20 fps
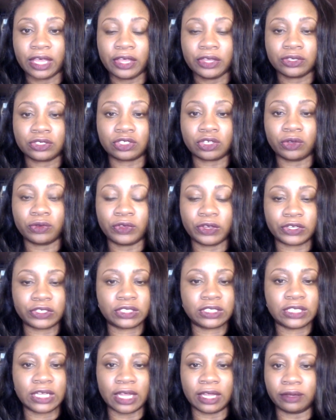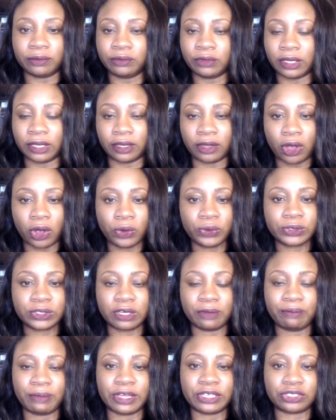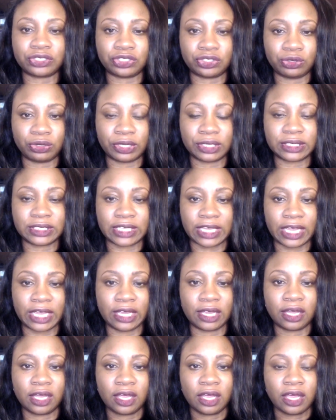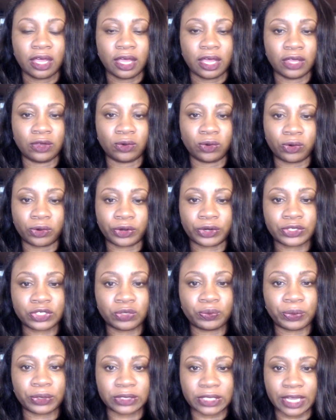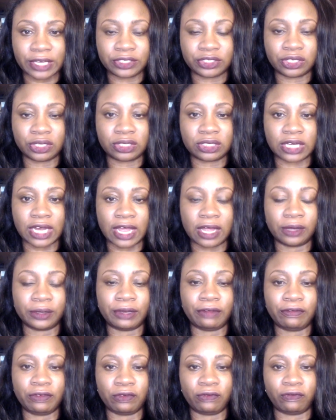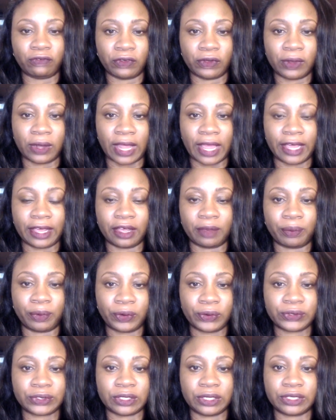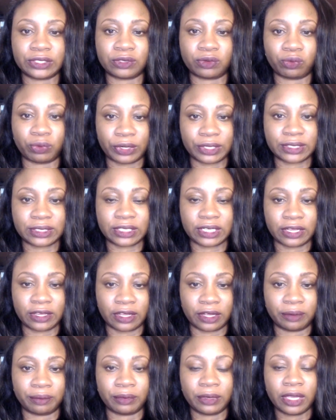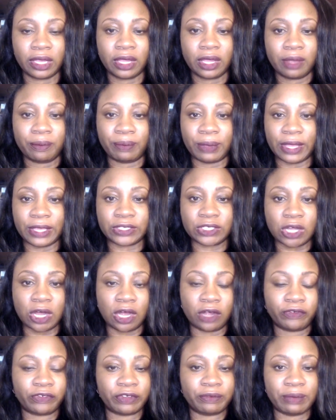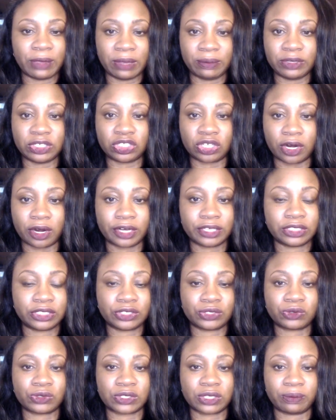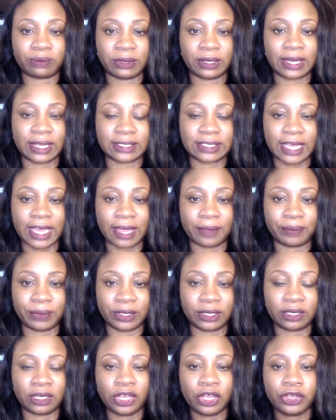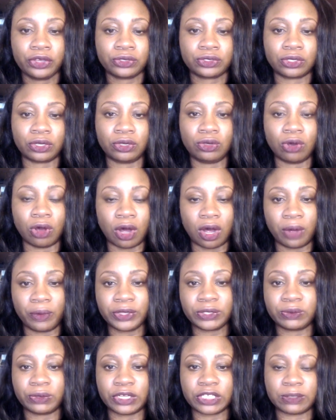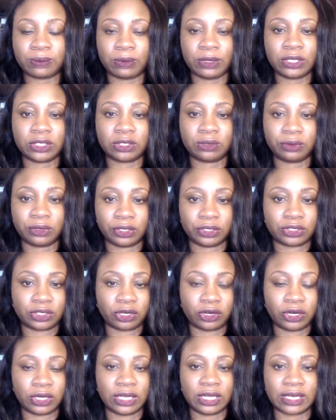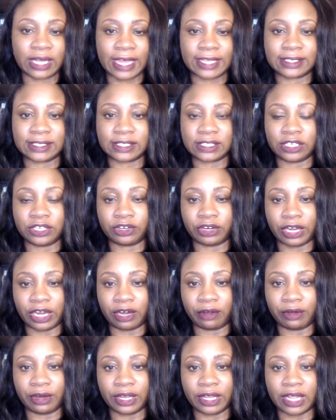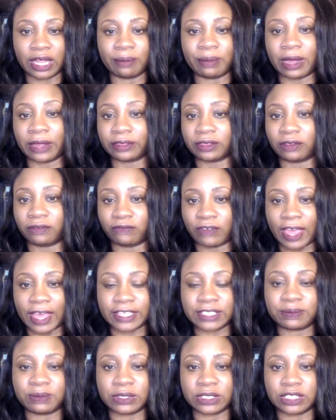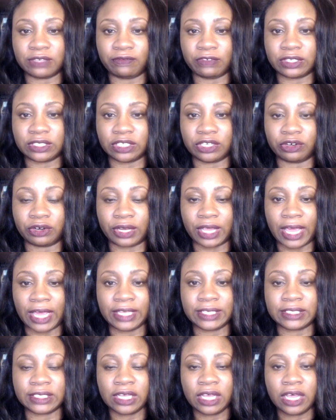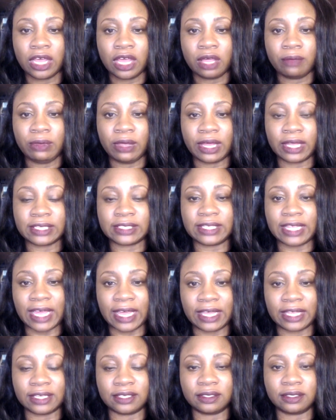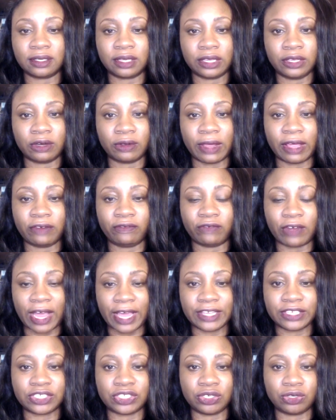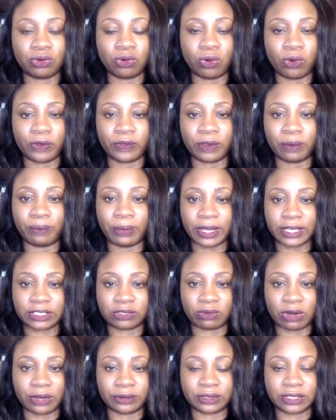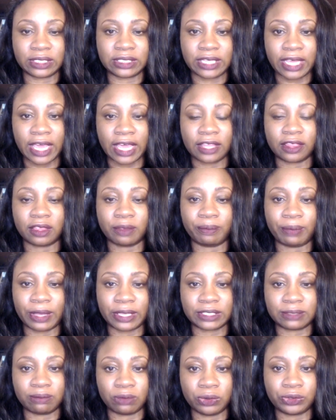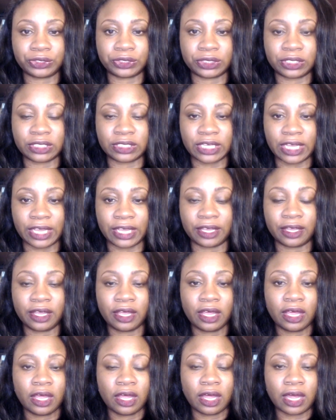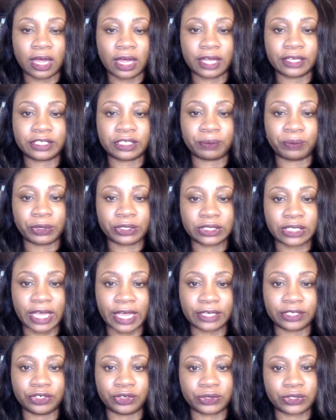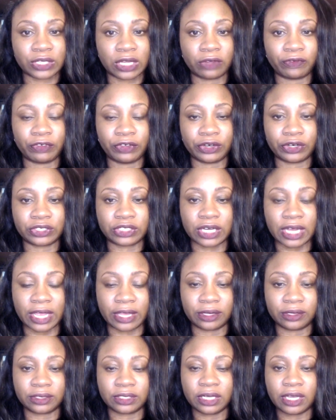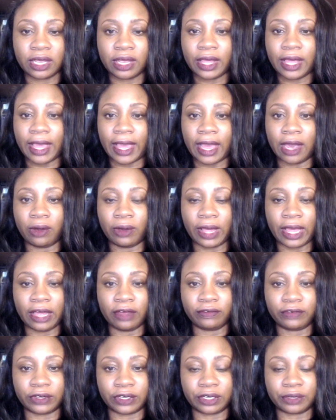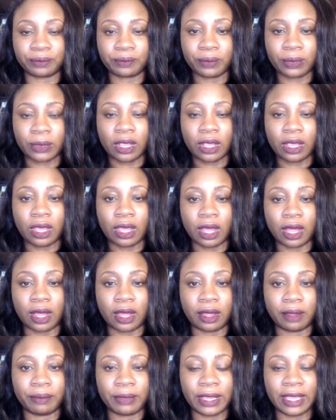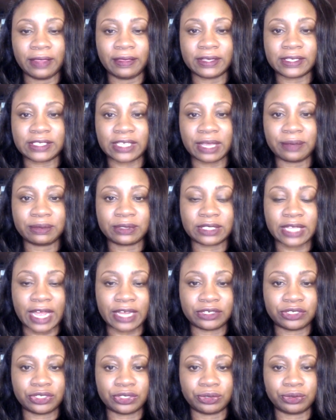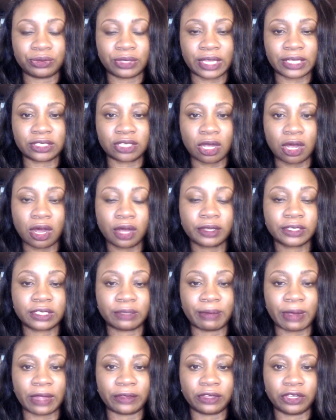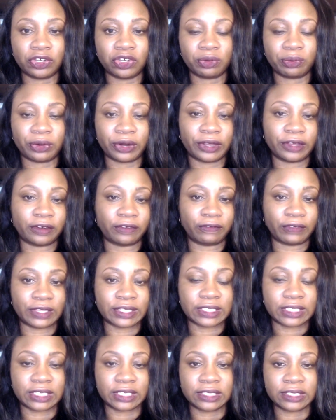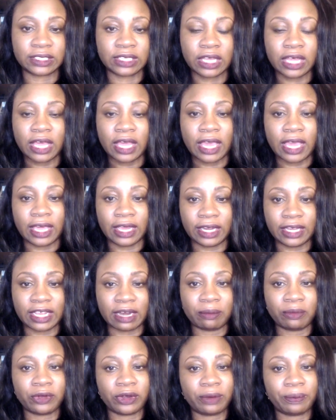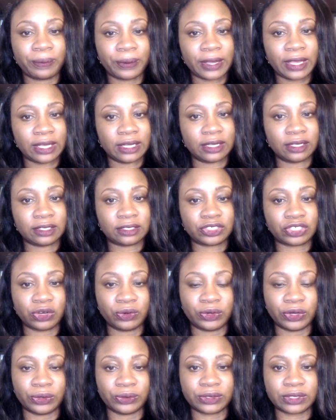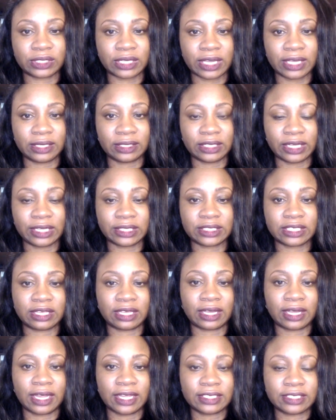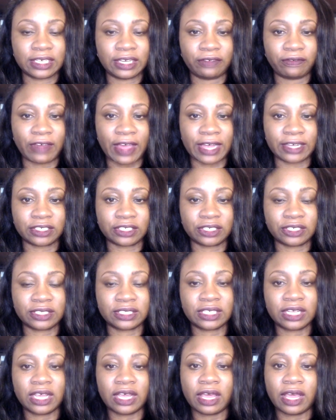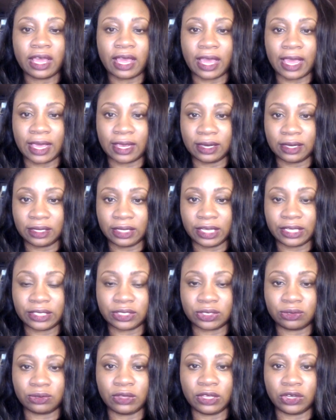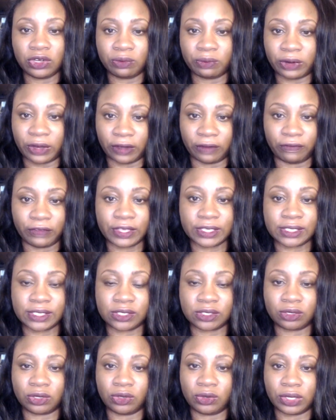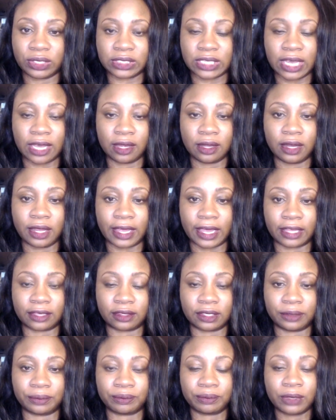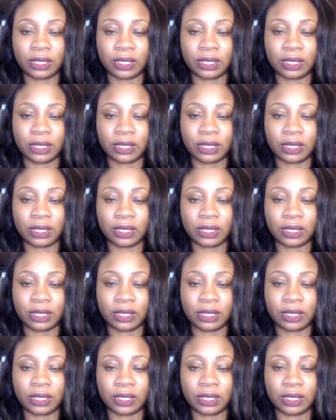So there's a host of measures you can take in order to protect your child if you feel like a person is a risk to them based off of maybe charges or something that's happened. So you always want to speak to an attorney licensed in your area about the facts specific to your case because they can, advise you on the best route to take, the best motion to take to protect yourself and your child. However, in the same statute that talks about the enumerated offenses, and again, I'm going to put in the show notes a link to the custody factors and a link to the enumerated offenses so you can take a look at them.